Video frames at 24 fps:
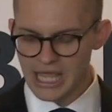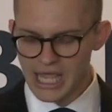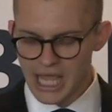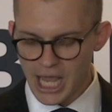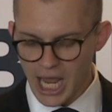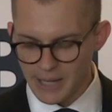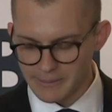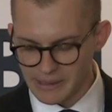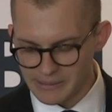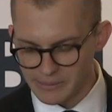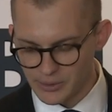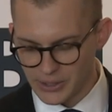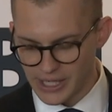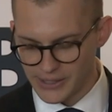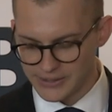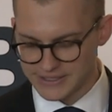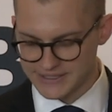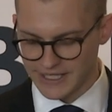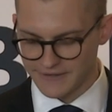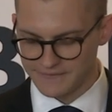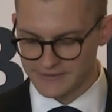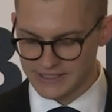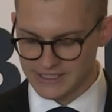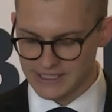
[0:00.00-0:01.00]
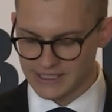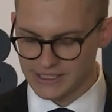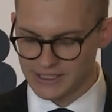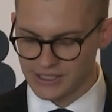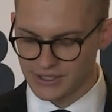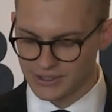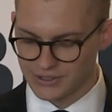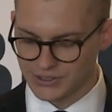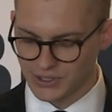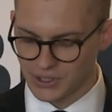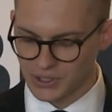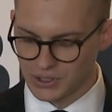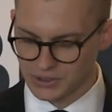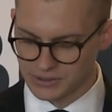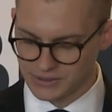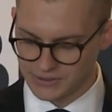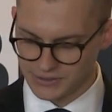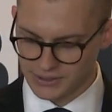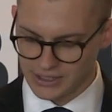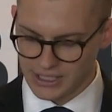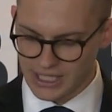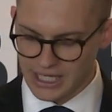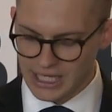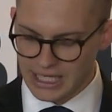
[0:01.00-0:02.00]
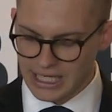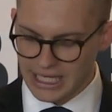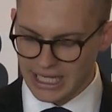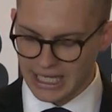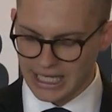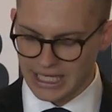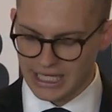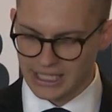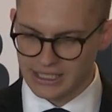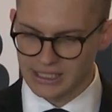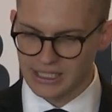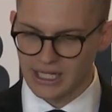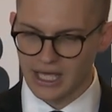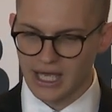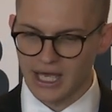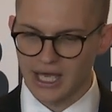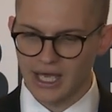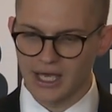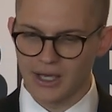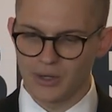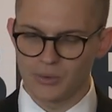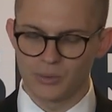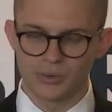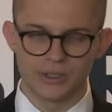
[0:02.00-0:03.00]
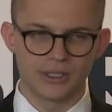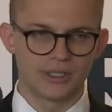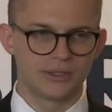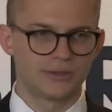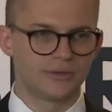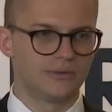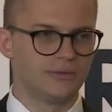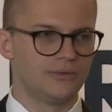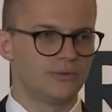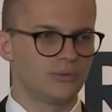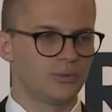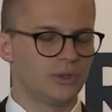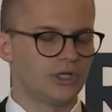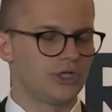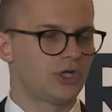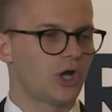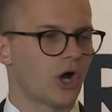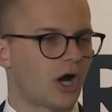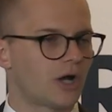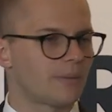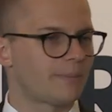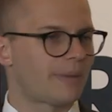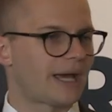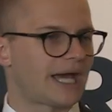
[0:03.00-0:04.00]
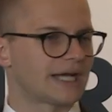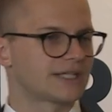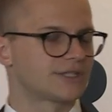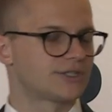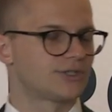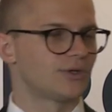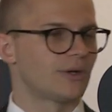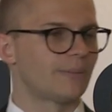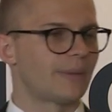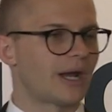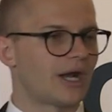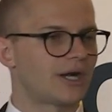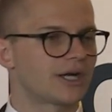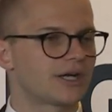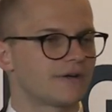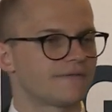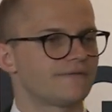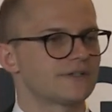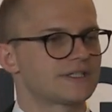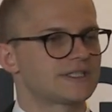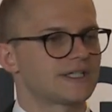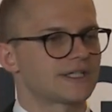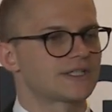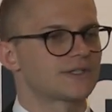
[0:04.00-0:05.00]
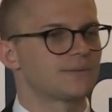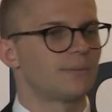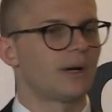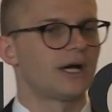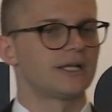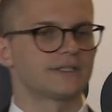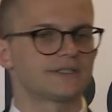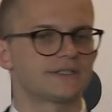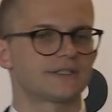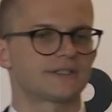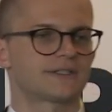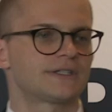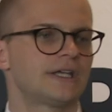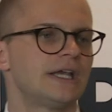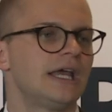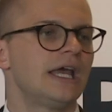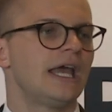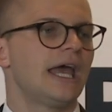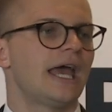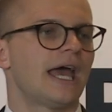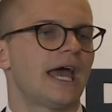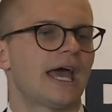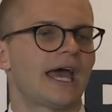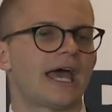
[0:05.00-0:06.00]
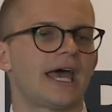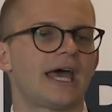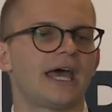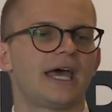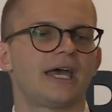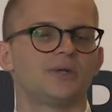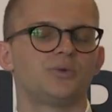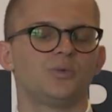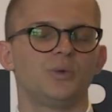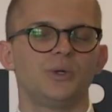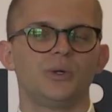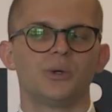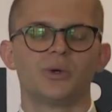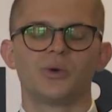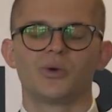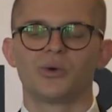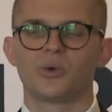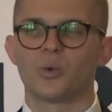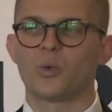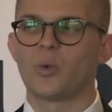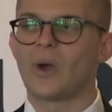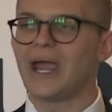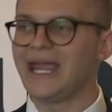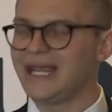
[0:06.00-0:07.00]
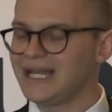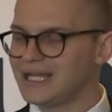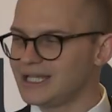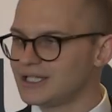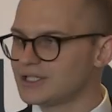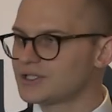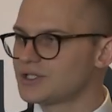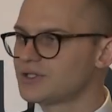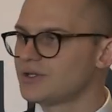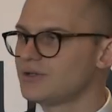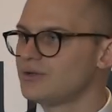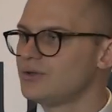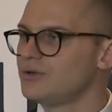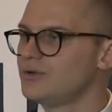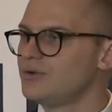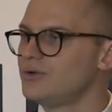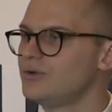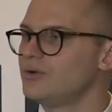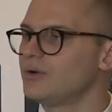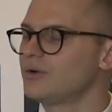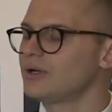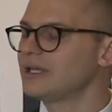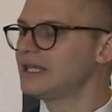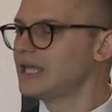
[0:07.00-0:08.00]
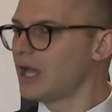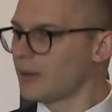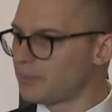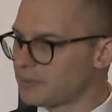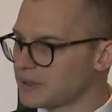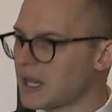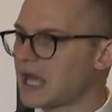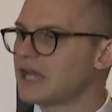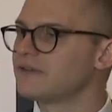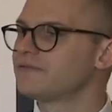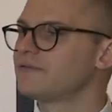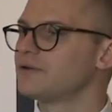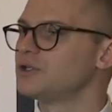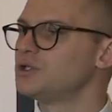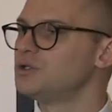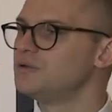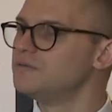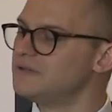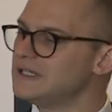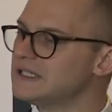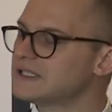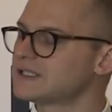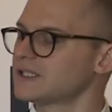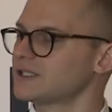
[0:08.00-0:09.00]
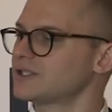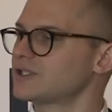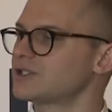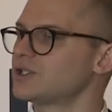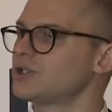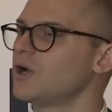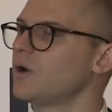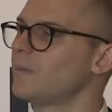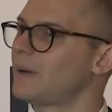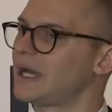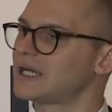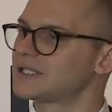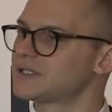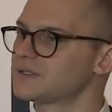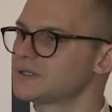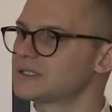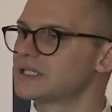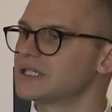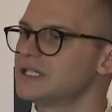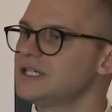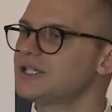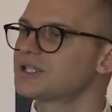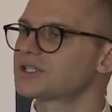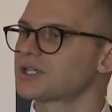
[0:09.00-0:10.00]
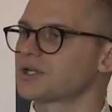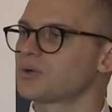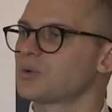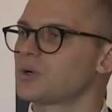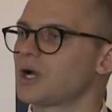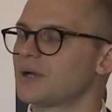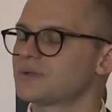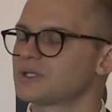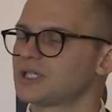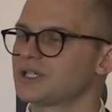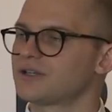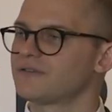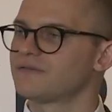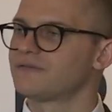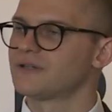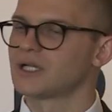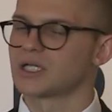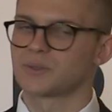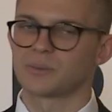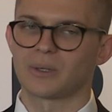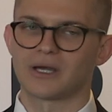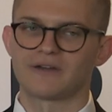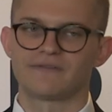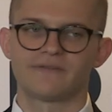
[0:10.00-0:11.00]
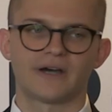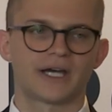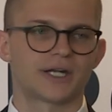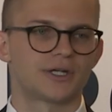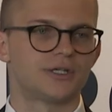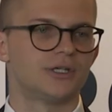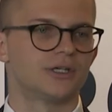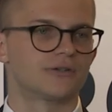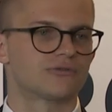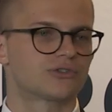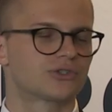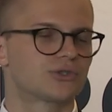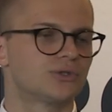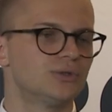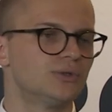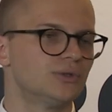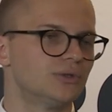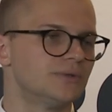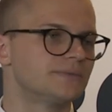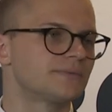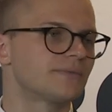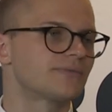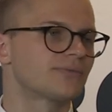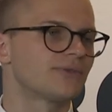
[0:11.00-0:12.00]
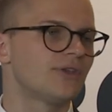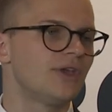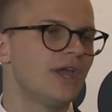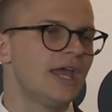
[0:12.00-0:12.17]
I remember when I was 17 years old and we'd gone back to America for 6 months and we were waiting to apply for new visas to go back to Indonesia where I was going to finish my final year of school.